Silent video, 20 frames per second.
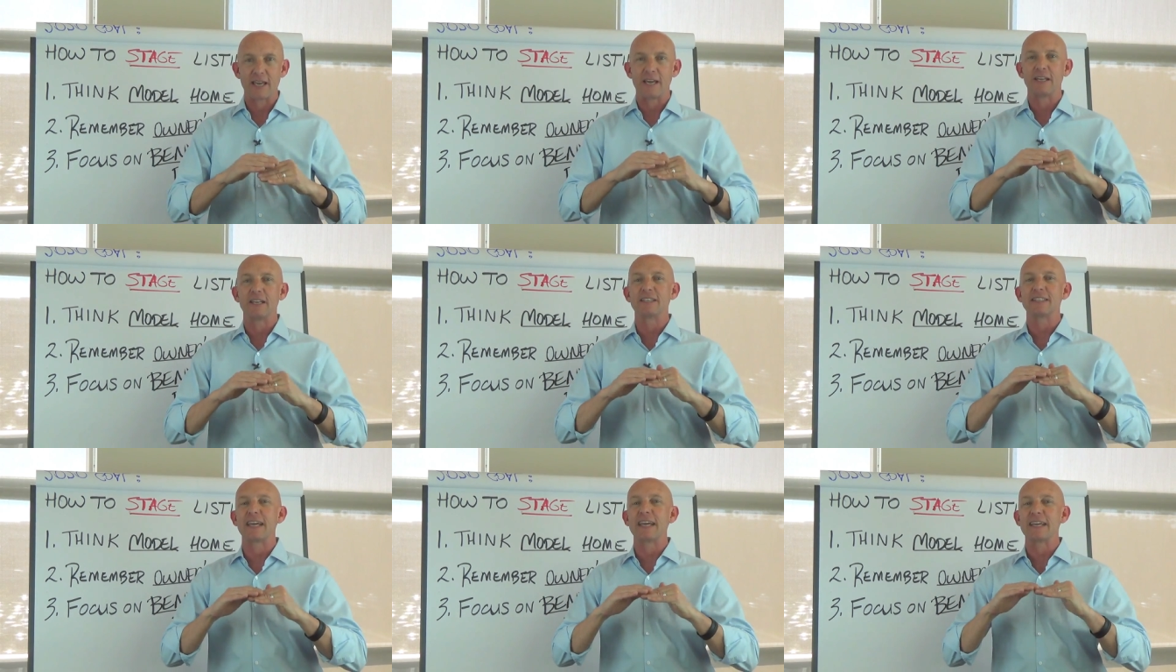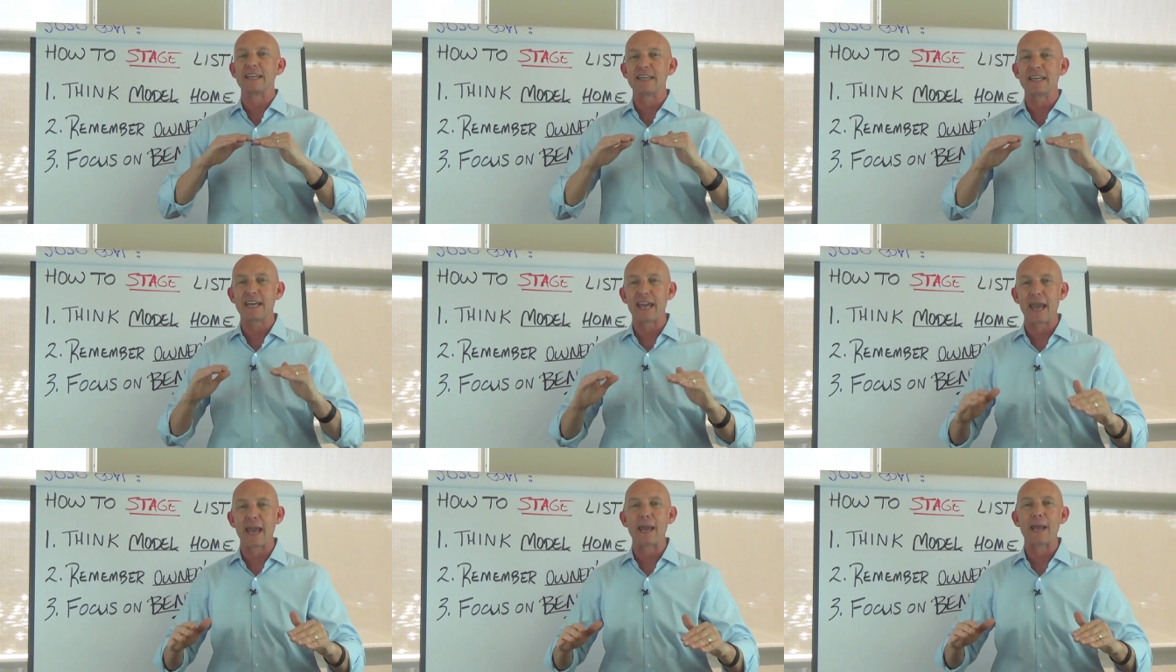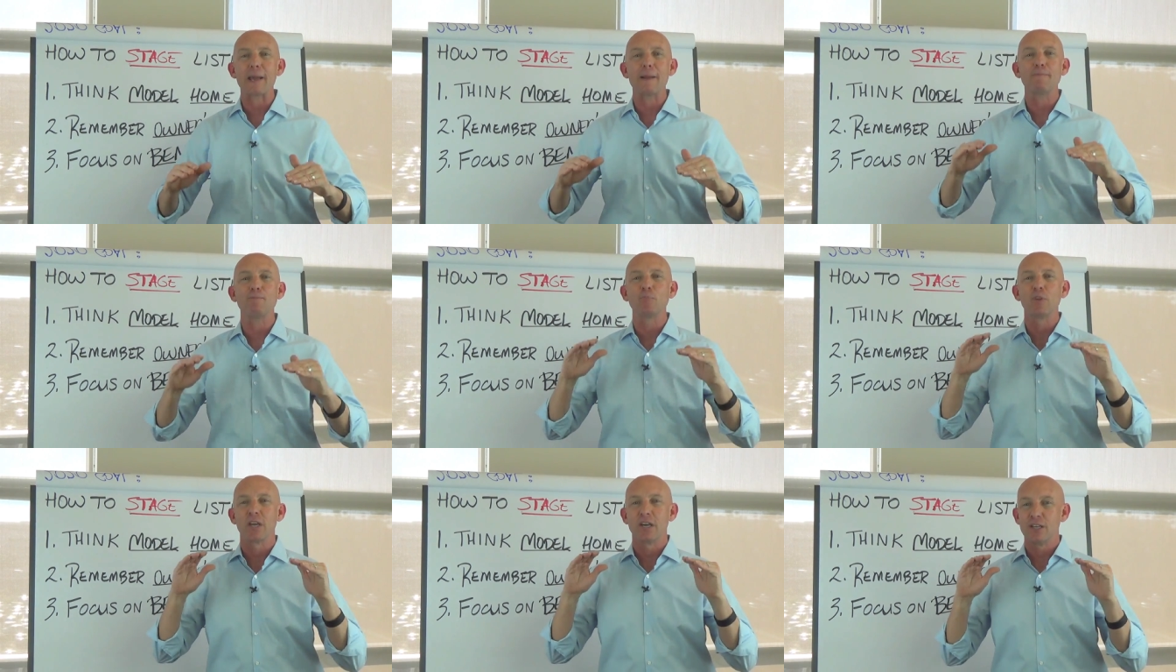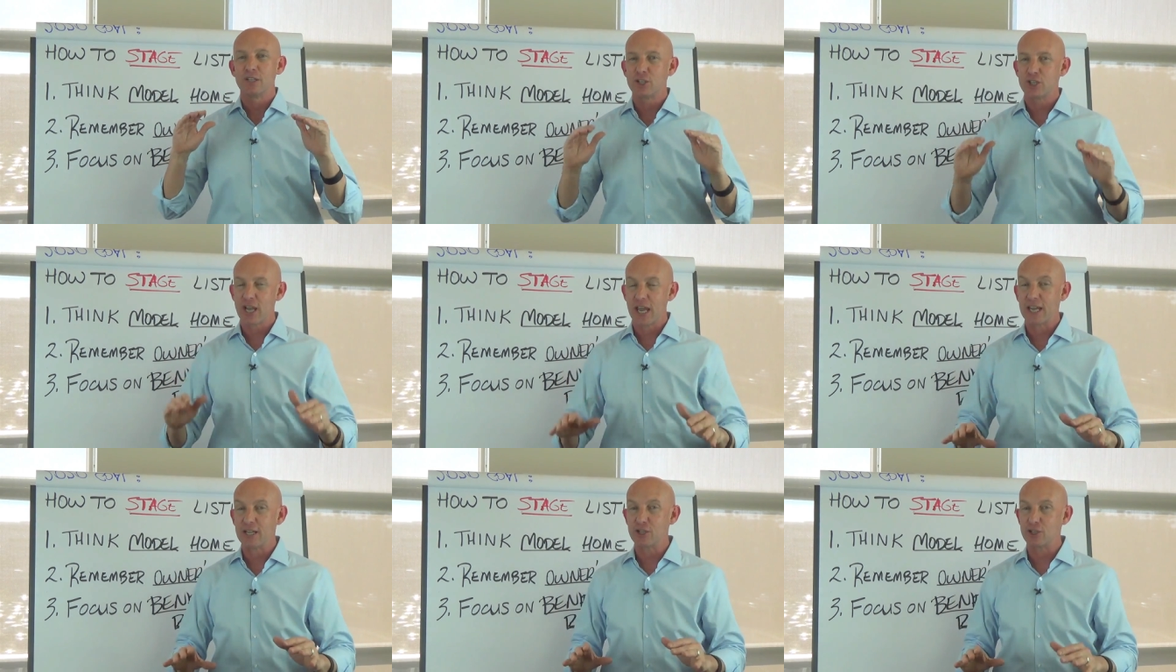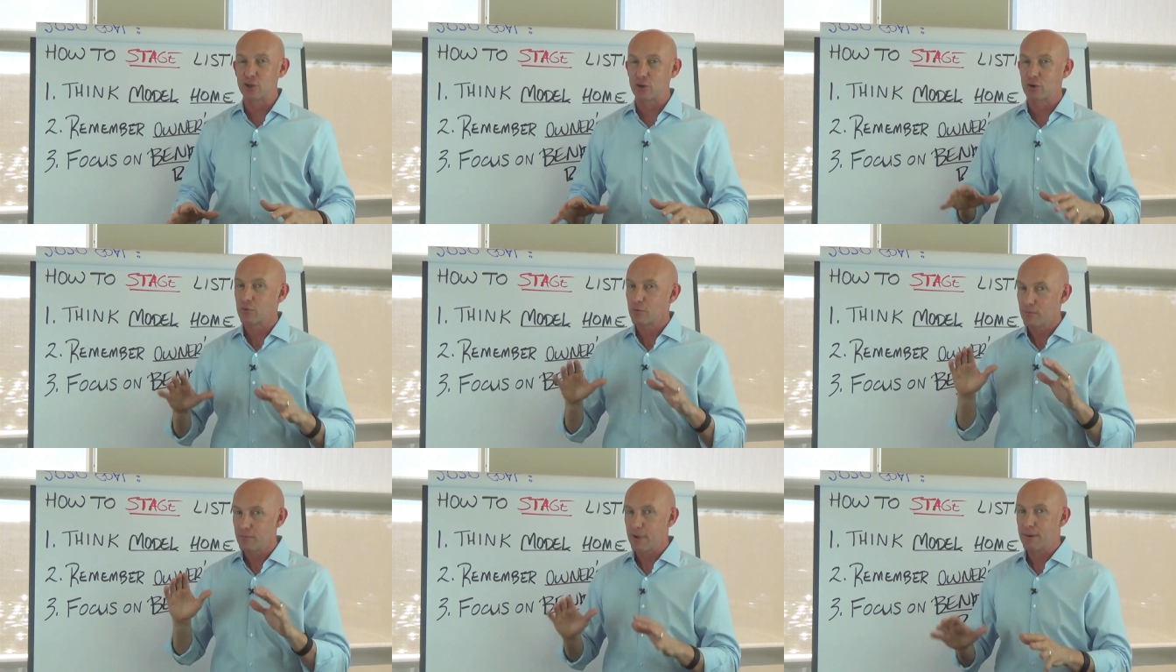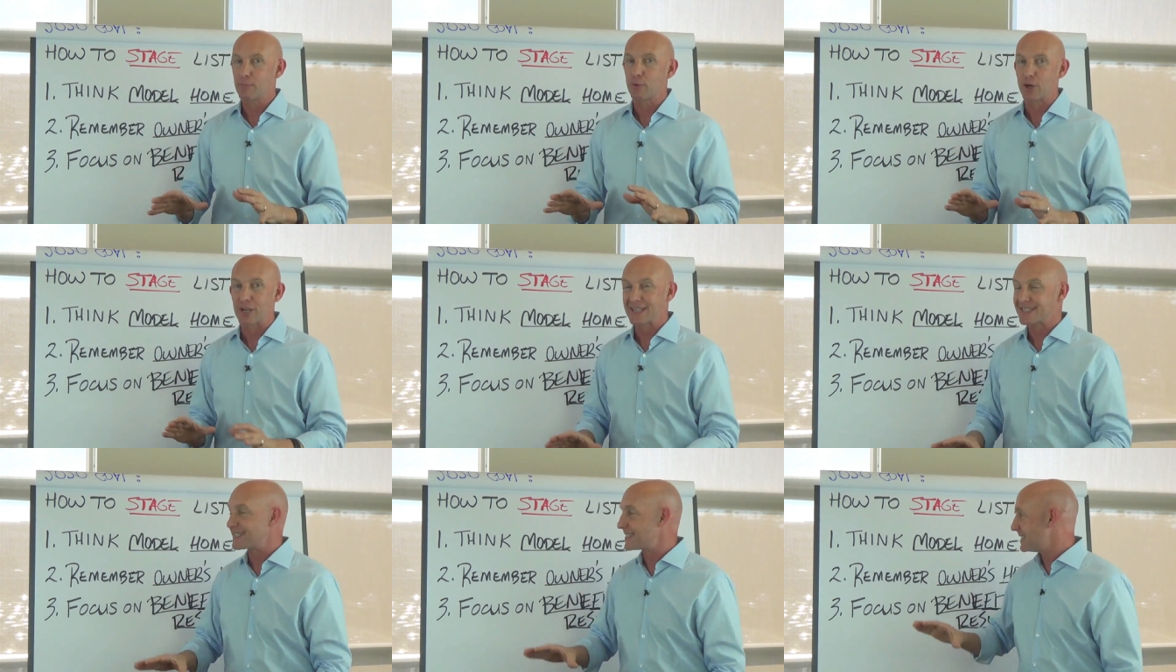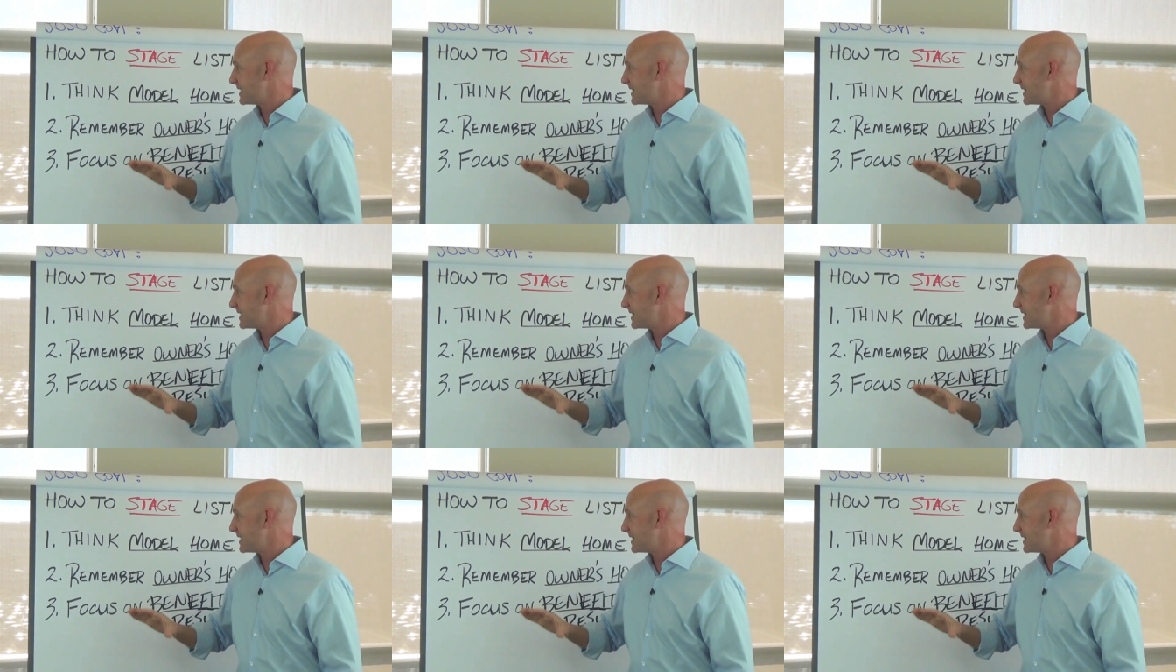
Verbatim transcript: It is a game changer. Remember, it's